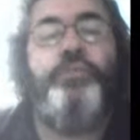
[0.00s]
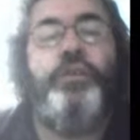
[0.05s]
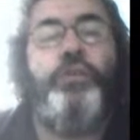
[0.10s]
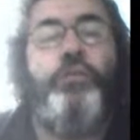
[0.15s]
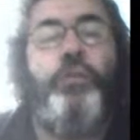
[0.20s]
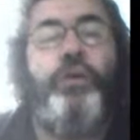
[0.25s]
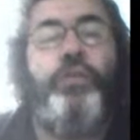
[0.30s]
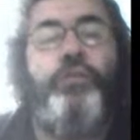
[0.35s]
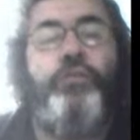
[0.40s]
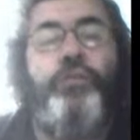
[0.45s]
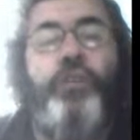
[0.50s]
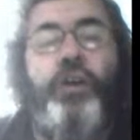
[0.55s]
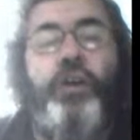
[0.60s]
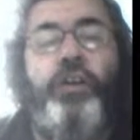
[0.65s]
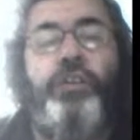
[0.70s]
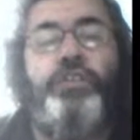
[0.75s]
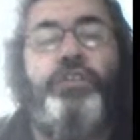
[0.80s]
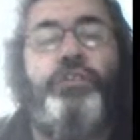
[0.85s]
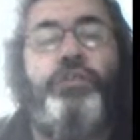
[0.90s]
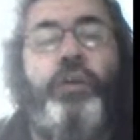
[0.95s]
with
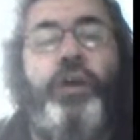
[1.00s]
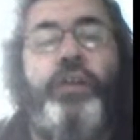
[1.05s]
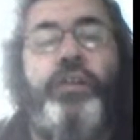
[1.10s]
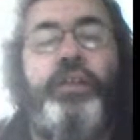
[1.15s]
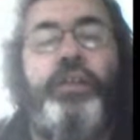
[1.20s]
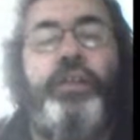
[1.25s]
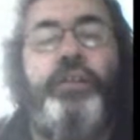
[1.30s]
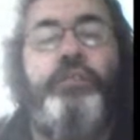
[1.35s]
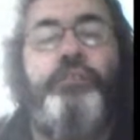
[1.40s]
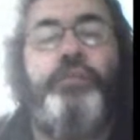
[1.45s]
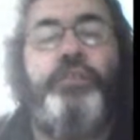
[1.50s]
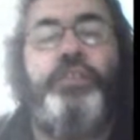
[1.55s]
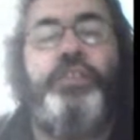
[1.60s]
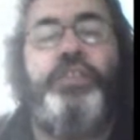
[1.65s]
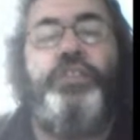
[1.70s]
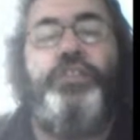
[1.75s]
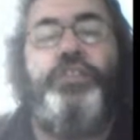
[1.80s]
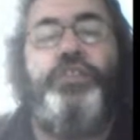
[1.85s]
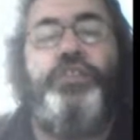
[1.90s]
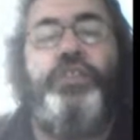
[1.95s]
false welcomes
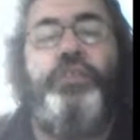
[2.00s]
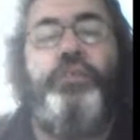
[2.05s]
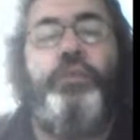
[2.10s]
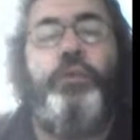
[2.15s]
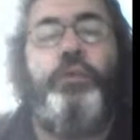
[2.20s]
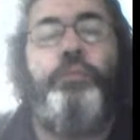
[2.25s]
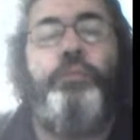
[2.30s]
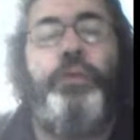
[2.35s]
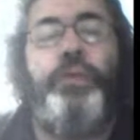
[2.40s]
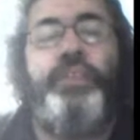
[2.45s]
and syrupy